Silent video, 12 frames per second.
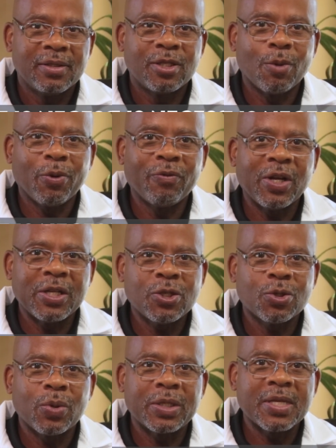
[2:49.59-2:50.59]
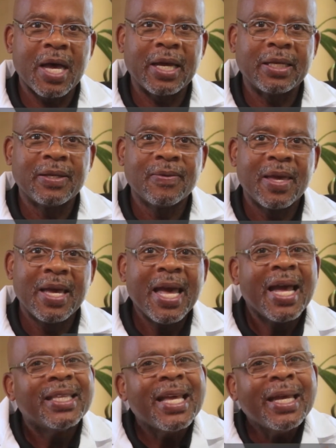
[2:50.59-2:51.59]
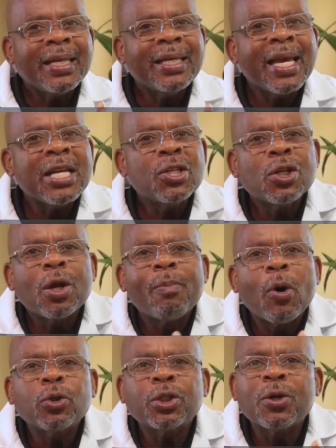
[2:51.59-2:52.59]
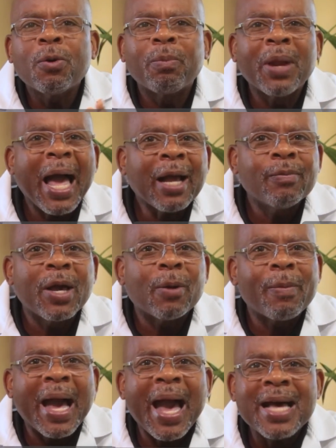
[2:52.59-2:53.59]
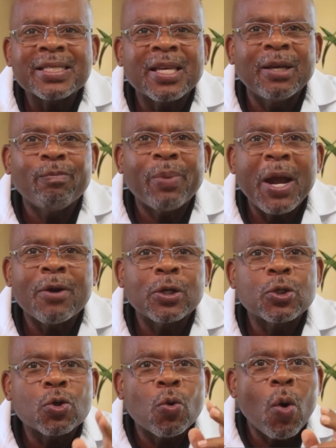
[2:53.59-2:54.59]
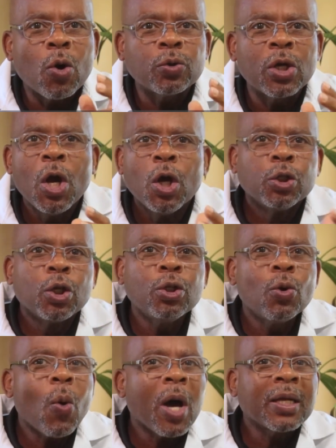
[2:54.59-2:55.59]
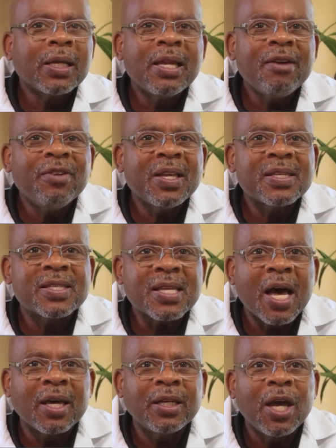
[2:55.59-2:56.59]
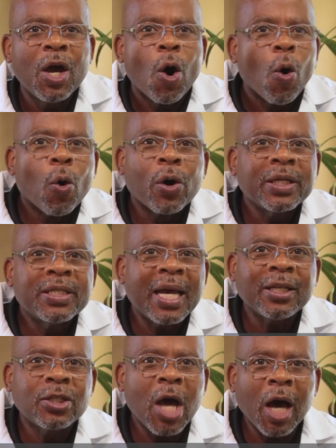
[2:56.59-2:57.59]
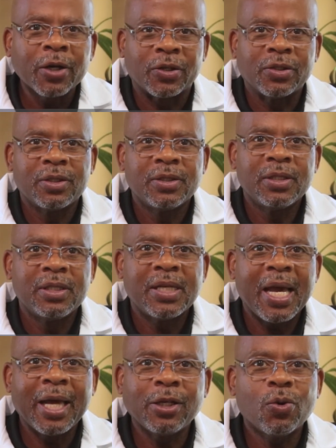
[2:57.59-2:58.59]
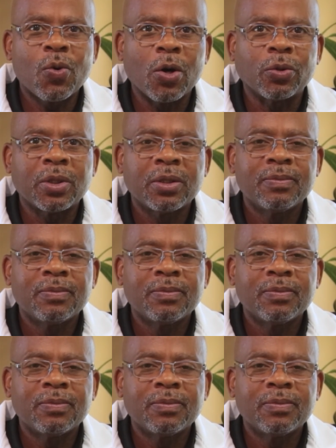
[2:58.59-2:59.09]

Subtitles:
to prevent suicide. They engage in emotional blackmail by asking parents, quote, "Do you want a living son or a dead daughter?" End quote.